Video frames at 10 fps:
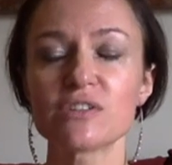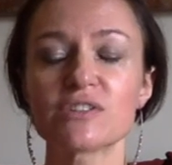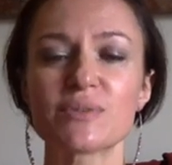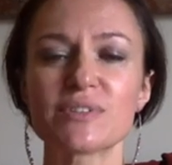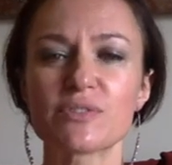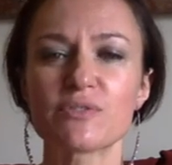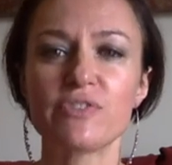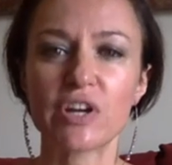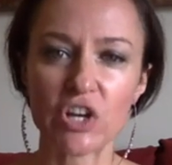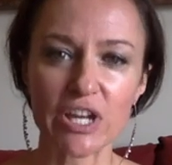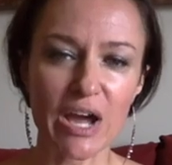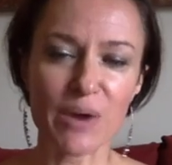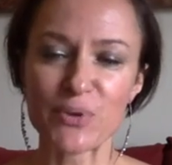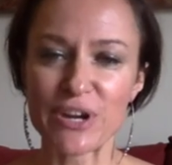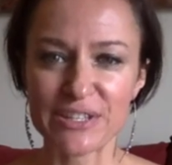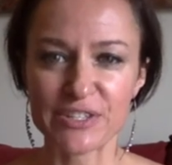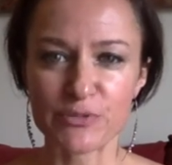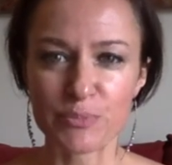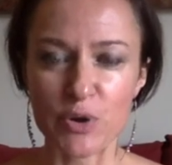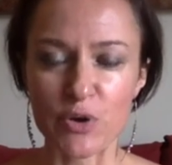So it's a very
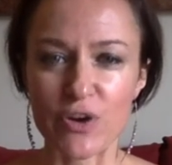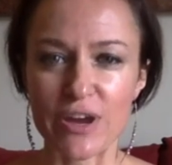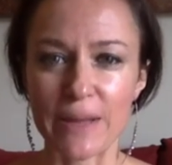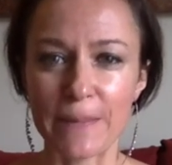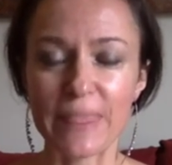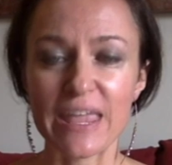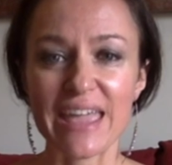comprehensive program.